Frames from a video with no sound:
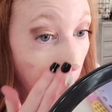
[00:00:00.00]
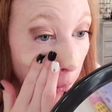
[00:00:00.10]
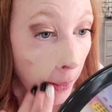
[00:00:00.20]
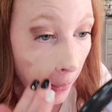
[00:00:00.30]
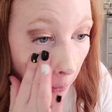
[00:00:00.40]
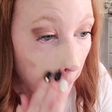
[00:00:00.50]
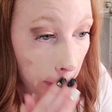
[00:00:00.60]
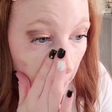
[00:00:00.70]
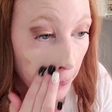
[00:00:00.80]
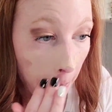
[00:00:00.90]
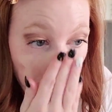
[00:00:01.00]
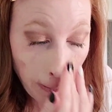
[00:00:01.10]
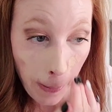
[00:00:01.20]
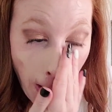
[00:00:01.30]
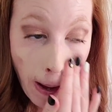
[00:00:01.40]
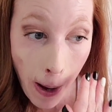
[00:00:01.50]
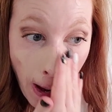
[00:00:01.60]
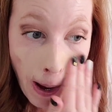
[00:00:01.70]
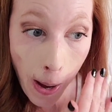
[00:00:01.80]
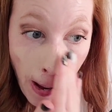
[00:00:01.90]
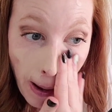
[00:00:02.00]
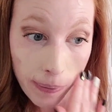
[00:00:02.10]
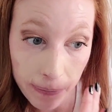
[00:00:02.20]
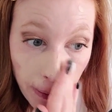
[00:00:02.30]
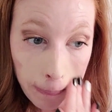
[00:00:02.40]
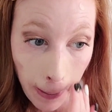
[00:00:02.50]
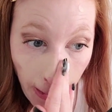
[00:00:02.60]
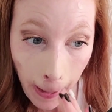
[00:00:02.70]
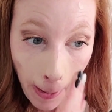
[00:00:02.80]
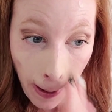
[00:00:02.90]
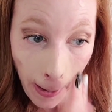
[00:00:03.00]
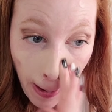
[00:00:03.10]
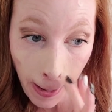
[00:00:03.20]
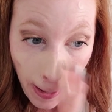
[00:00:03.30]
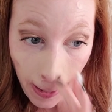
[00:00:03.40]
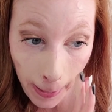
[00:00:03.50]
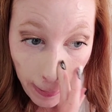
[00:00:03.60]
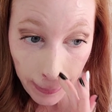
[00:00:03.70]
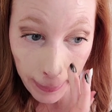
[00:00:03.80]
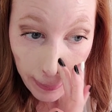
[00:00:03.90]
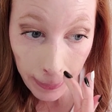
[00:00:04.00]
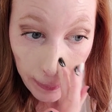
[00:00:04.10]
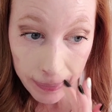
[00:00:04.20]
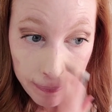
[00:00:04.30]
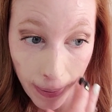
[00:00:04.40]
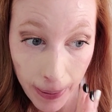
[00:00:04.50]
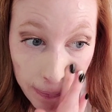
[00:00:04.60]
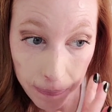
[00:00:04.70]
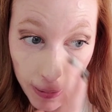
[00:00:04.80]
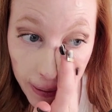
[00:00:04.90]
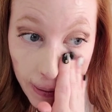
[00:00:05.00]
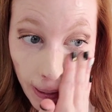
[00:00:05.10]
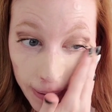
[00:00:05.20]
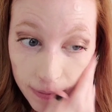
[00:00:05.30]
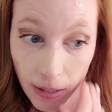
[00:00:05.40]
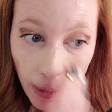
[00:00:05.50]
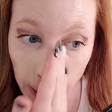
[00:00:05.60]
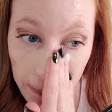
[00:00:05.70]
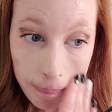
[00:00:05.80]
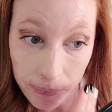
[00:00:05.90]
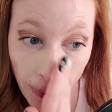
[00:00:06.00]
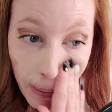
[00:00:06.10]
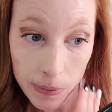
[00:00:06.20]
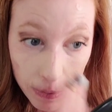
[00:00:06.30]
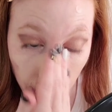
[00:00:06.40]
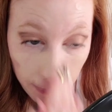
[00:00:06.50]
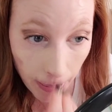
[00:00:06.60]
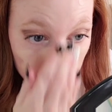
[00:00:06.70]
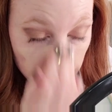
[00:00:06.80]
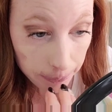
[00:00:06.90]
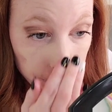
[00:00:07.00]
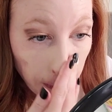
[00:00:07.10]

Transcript: when it comes to filling, it looks fan freaking tastic. So anyways,